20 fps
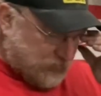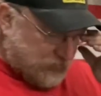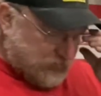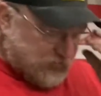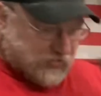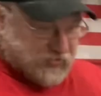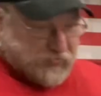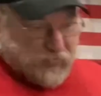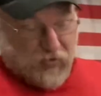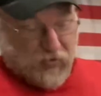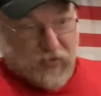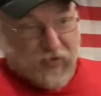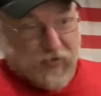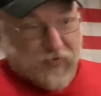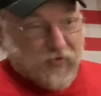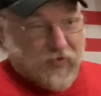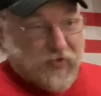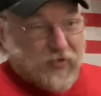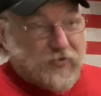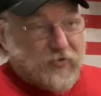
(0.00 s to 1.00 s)
to explain
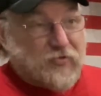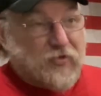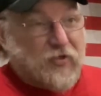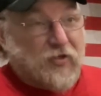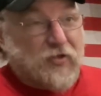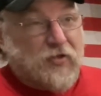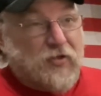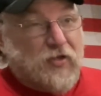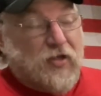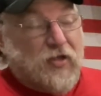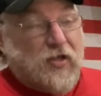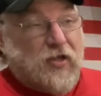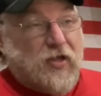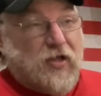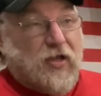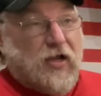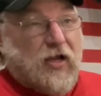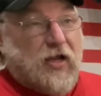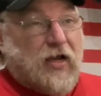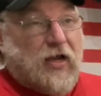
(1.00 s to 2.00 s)
things, so
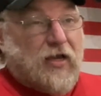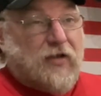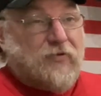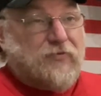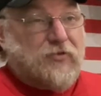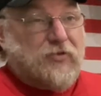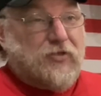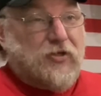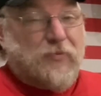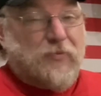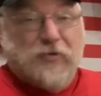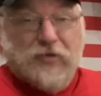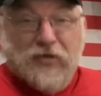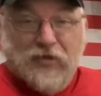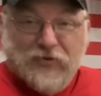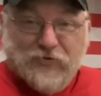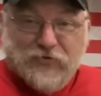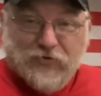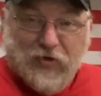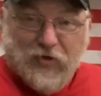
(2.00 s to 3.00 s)
I have to dumb it
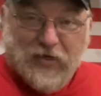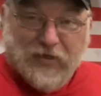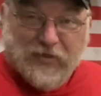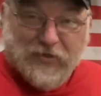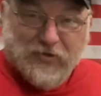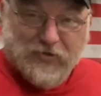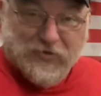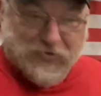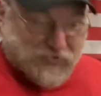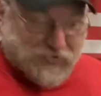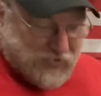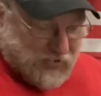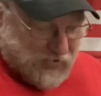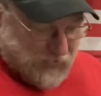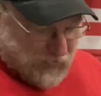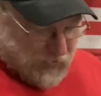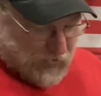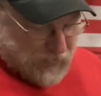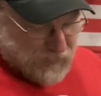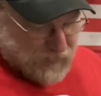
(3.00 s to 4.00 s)
down so I can understand
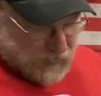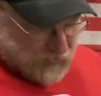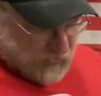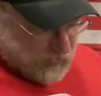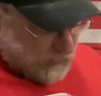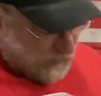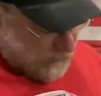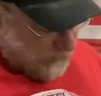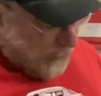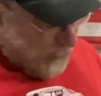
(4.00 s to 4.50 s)
what I'm saying.